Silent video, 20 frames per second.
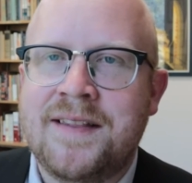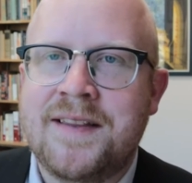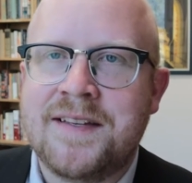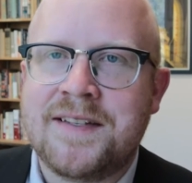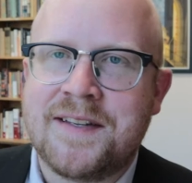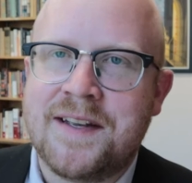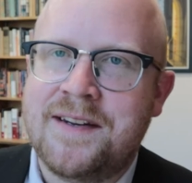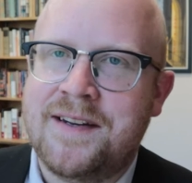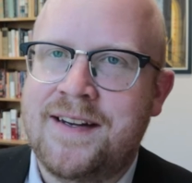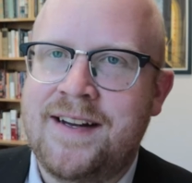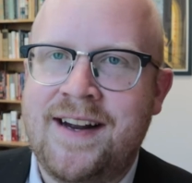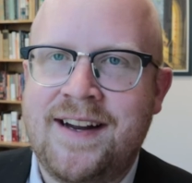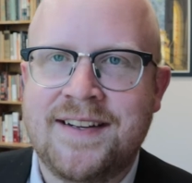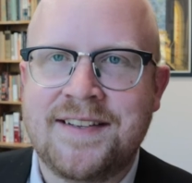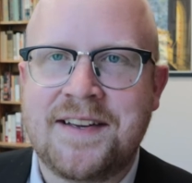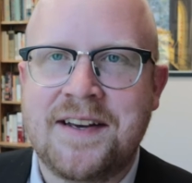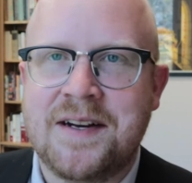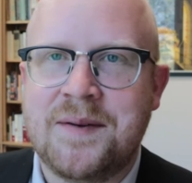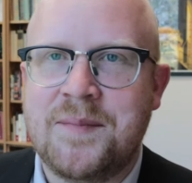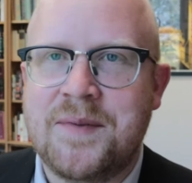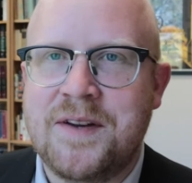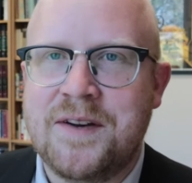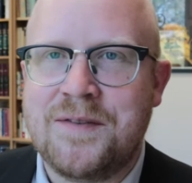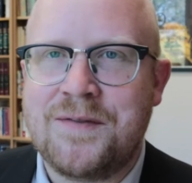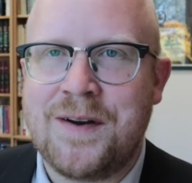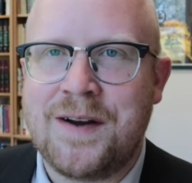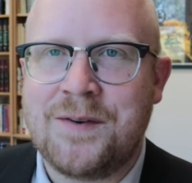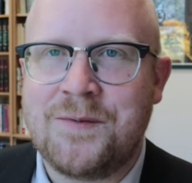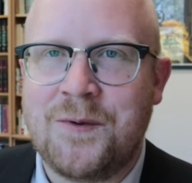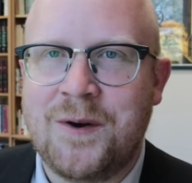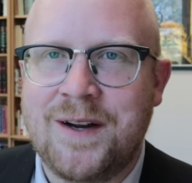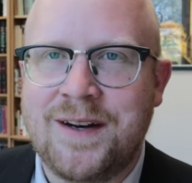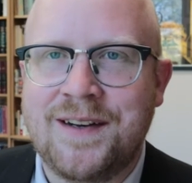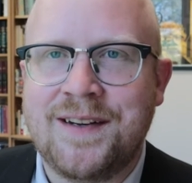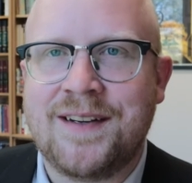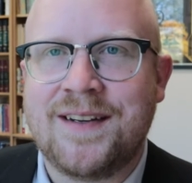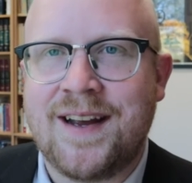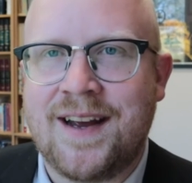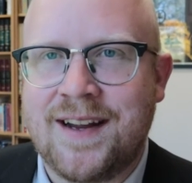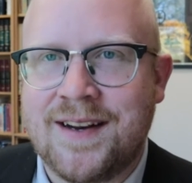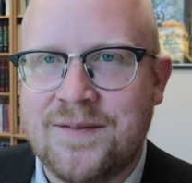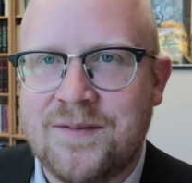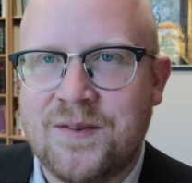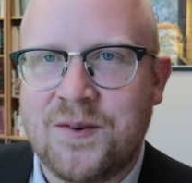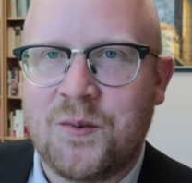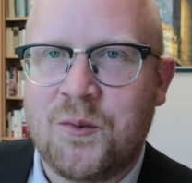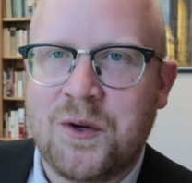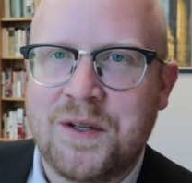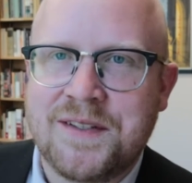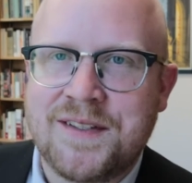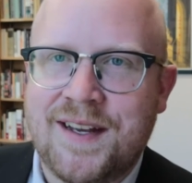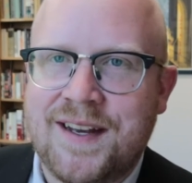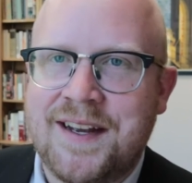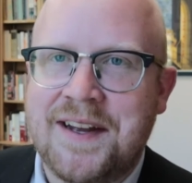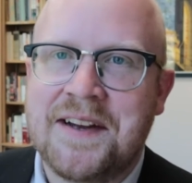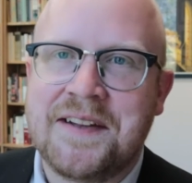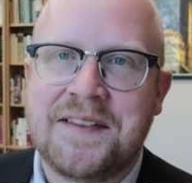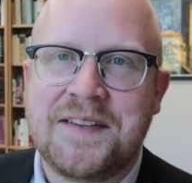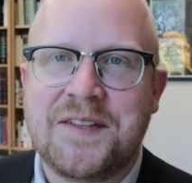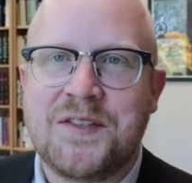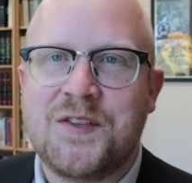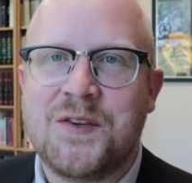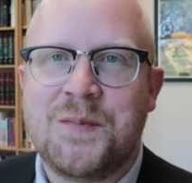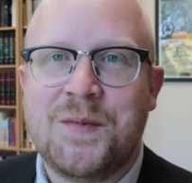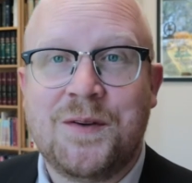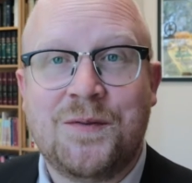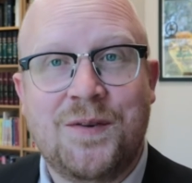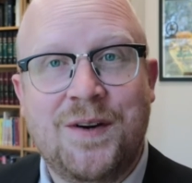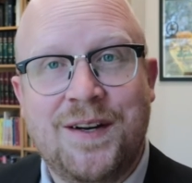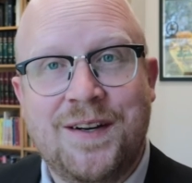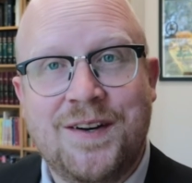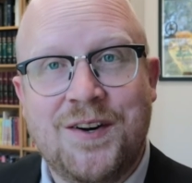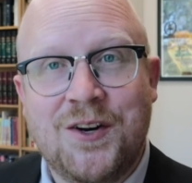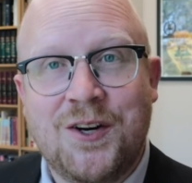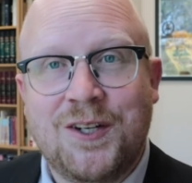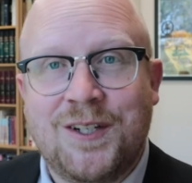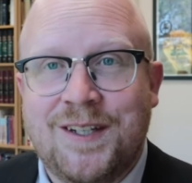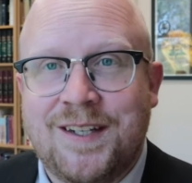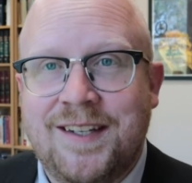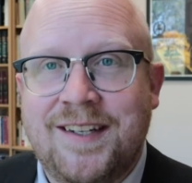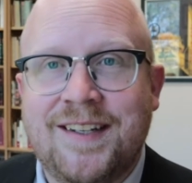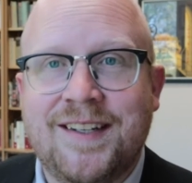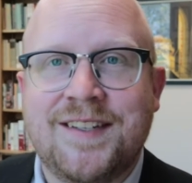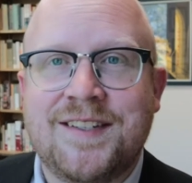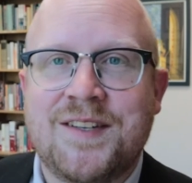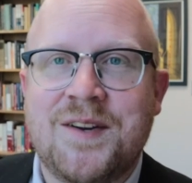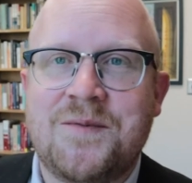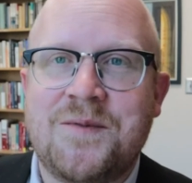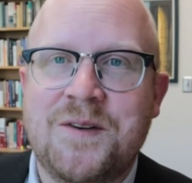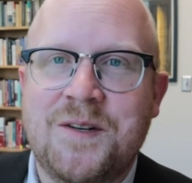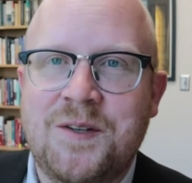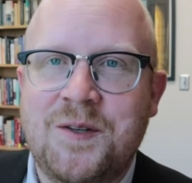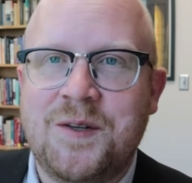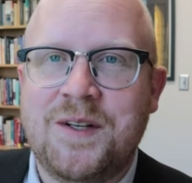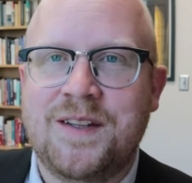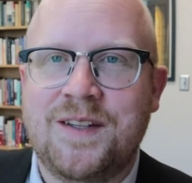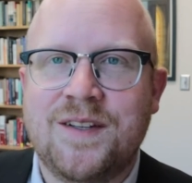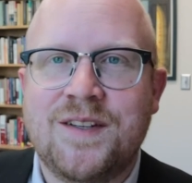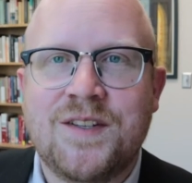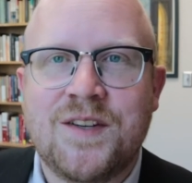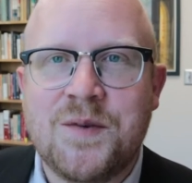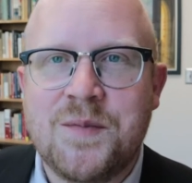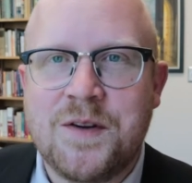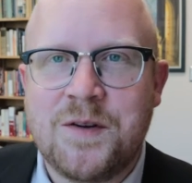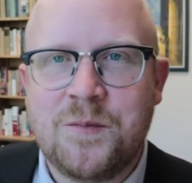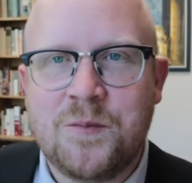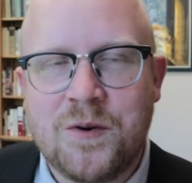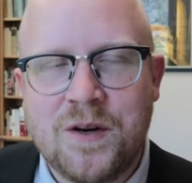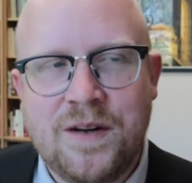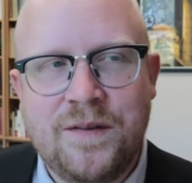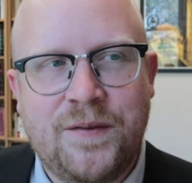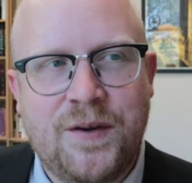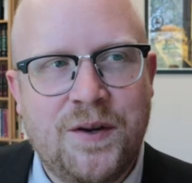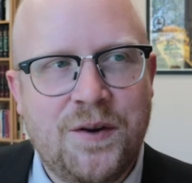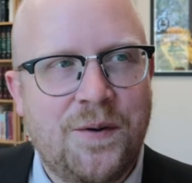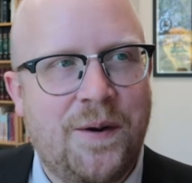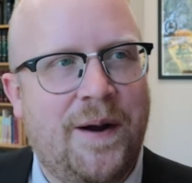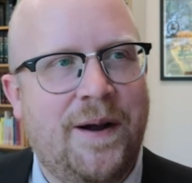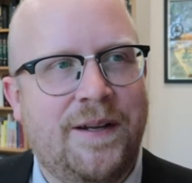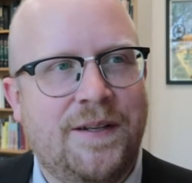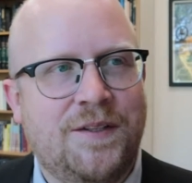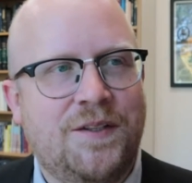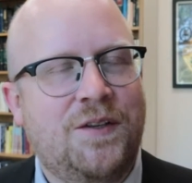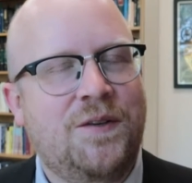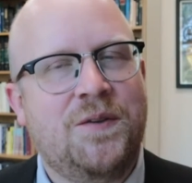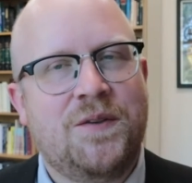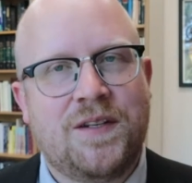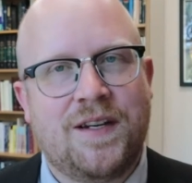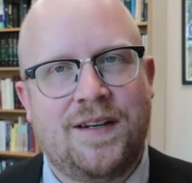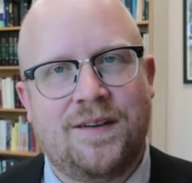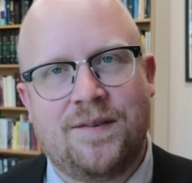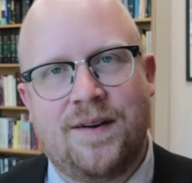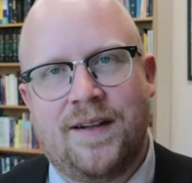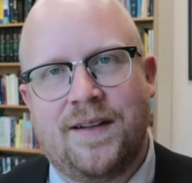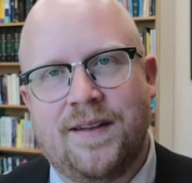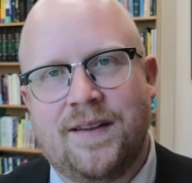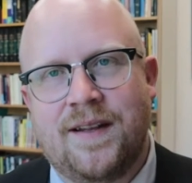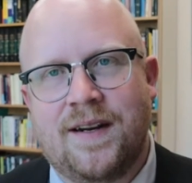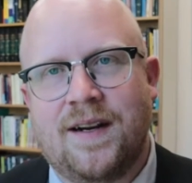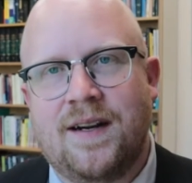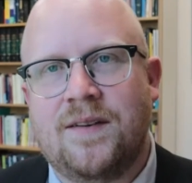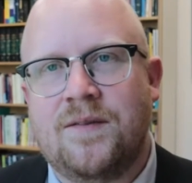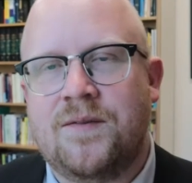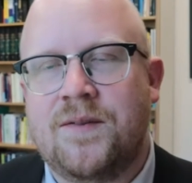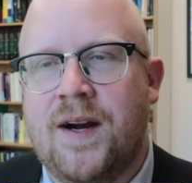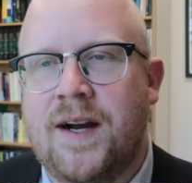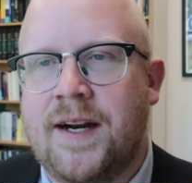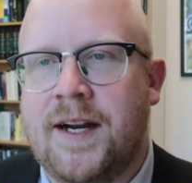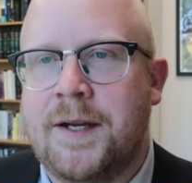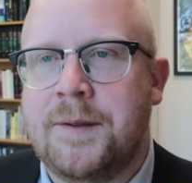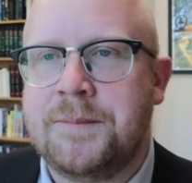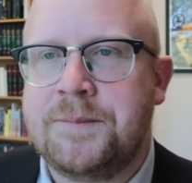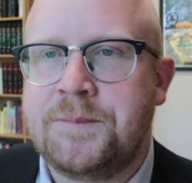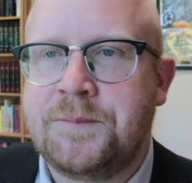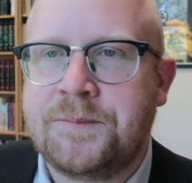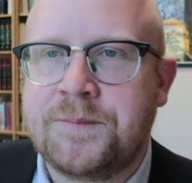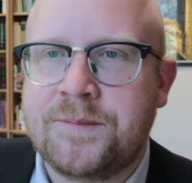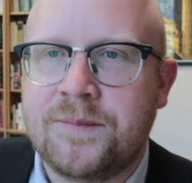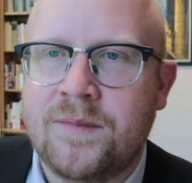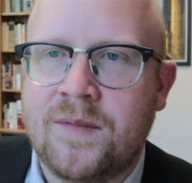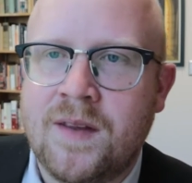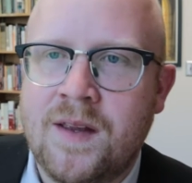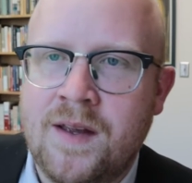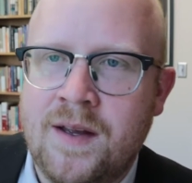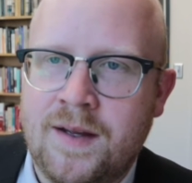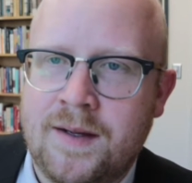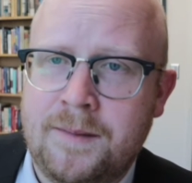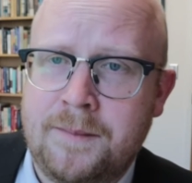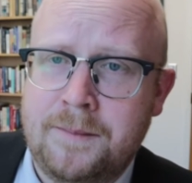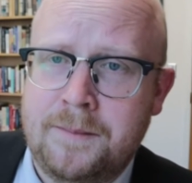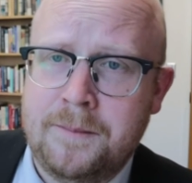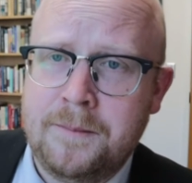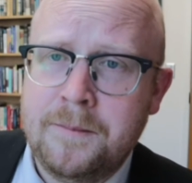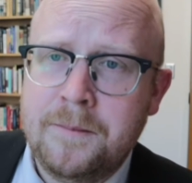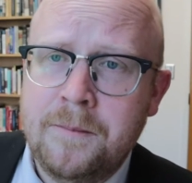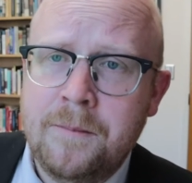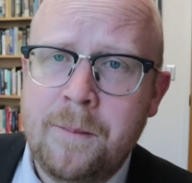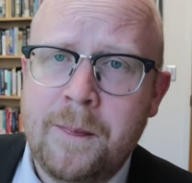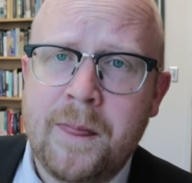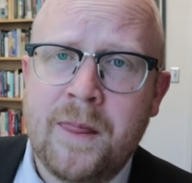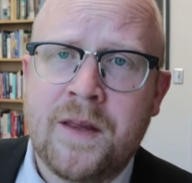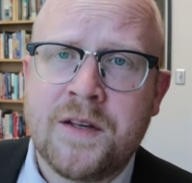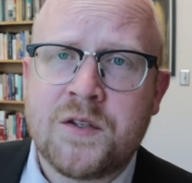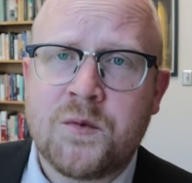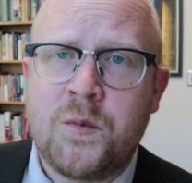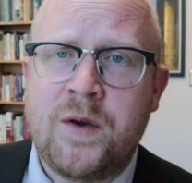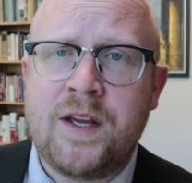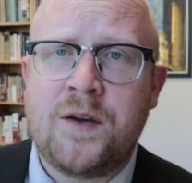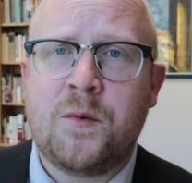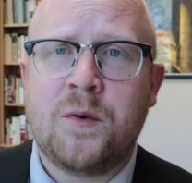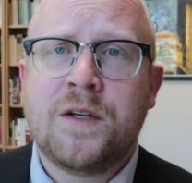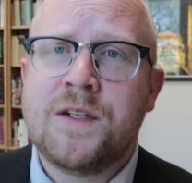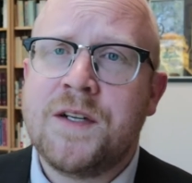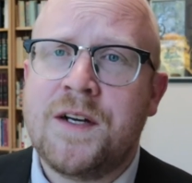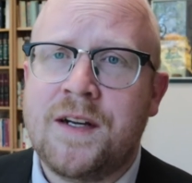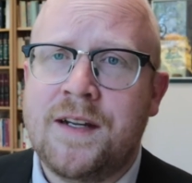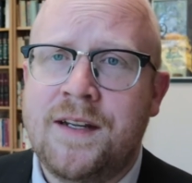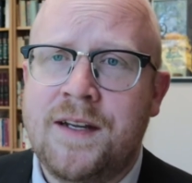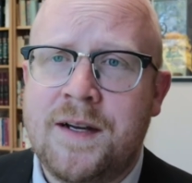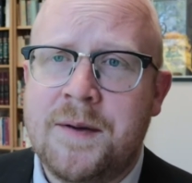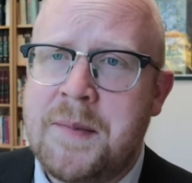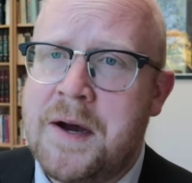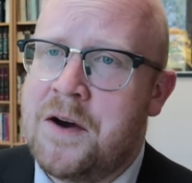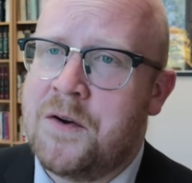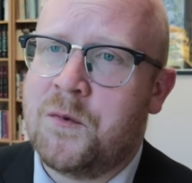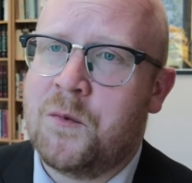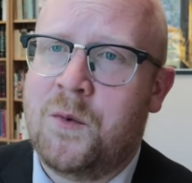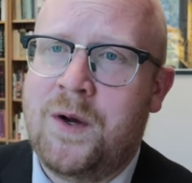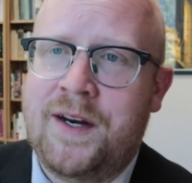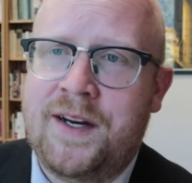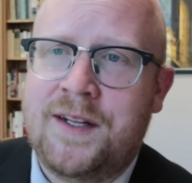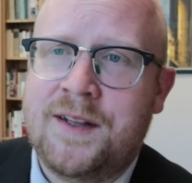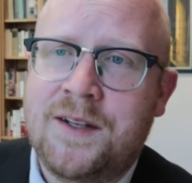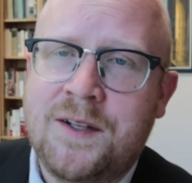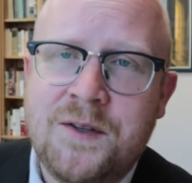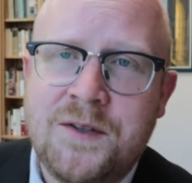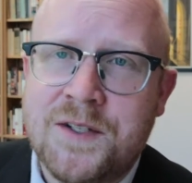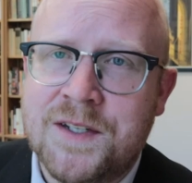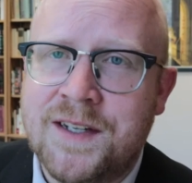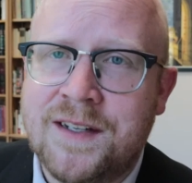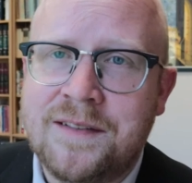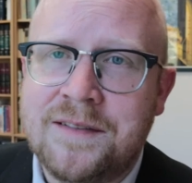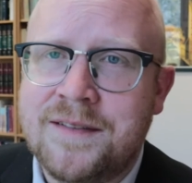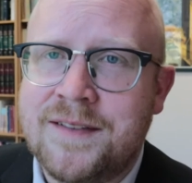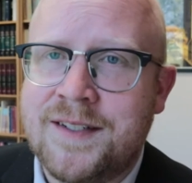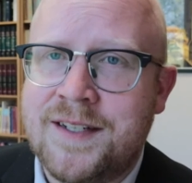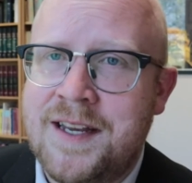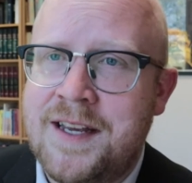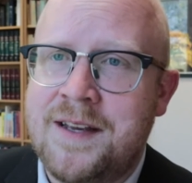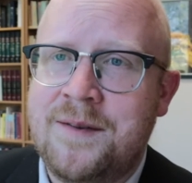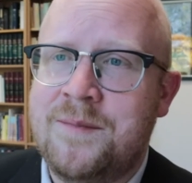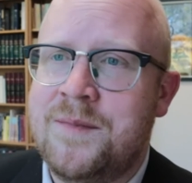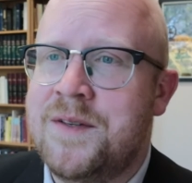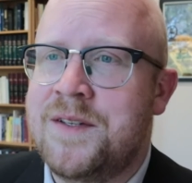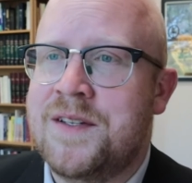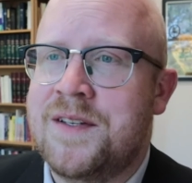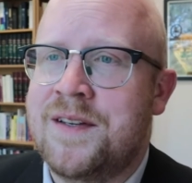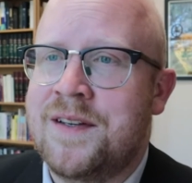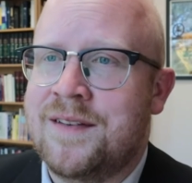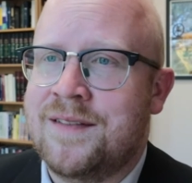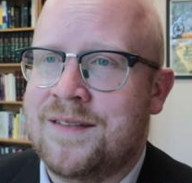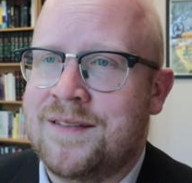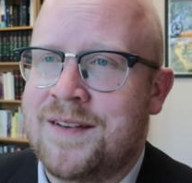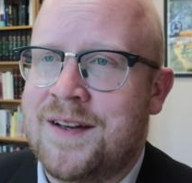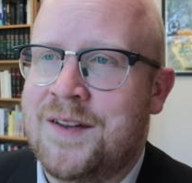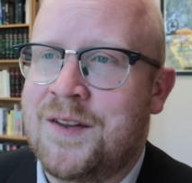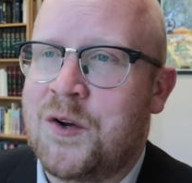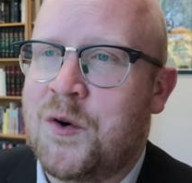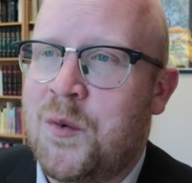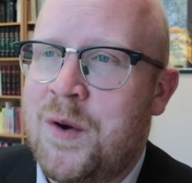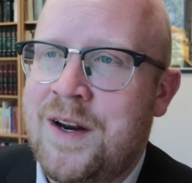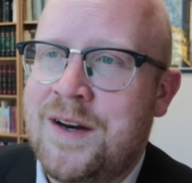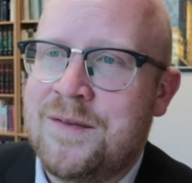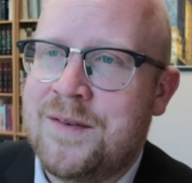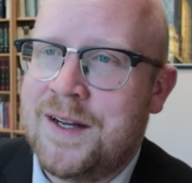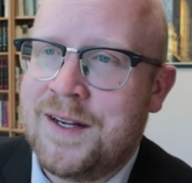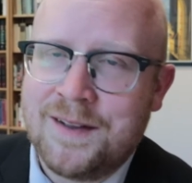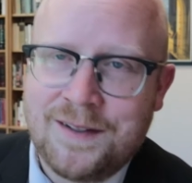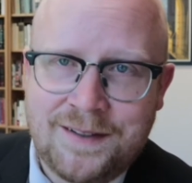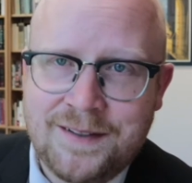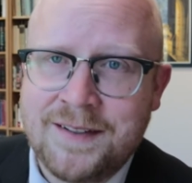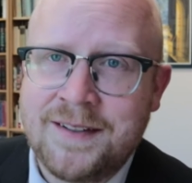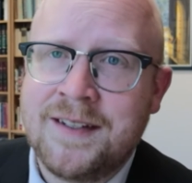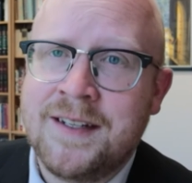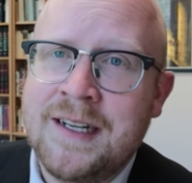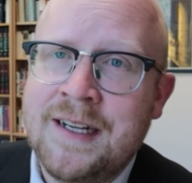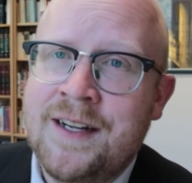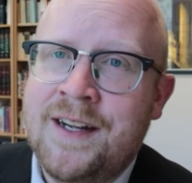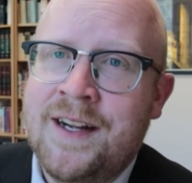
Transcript: This Sunday is going to be a fun one, and for once I had the sermon written early, so we're doing the sermon preview on Tuesday rather than on Friday. This week we're talking about winning and losing, teams, and the Queen of England,